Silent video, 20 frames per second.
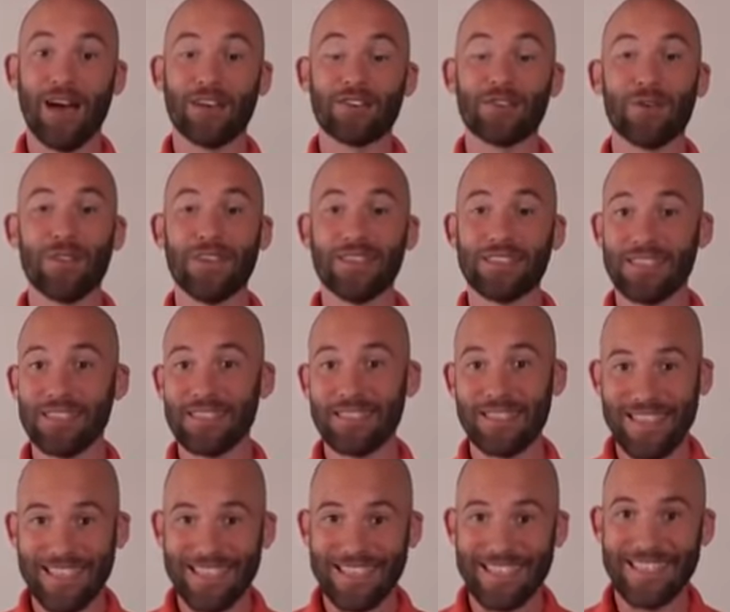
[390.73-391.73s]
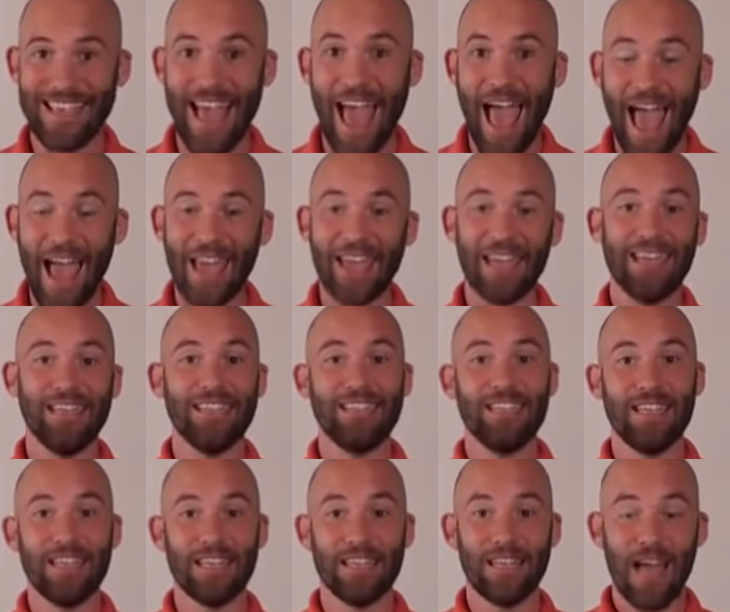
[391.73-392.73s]
So this is hacking
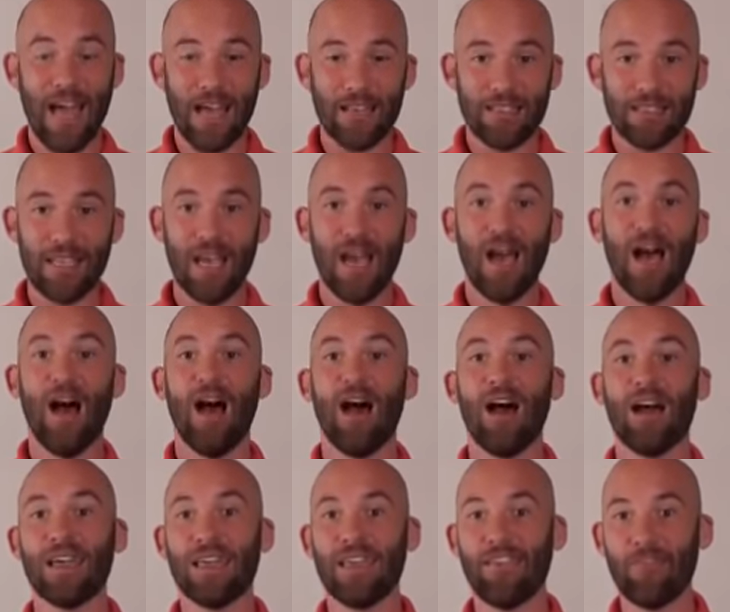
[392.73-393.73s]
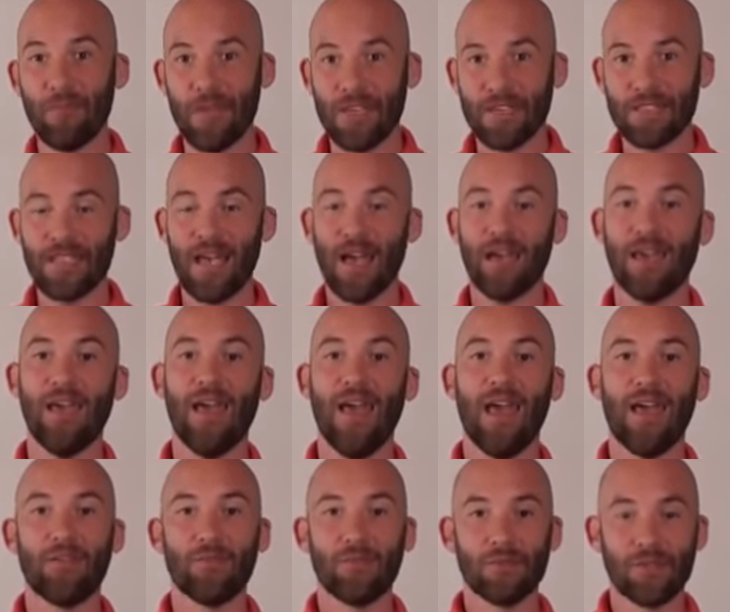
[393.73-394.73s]
DNS. Give me a second
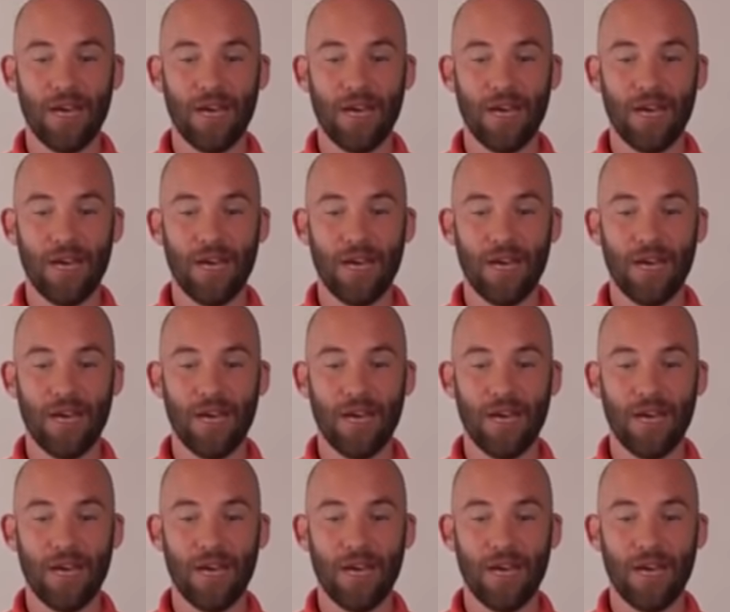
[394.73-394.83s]
and we'll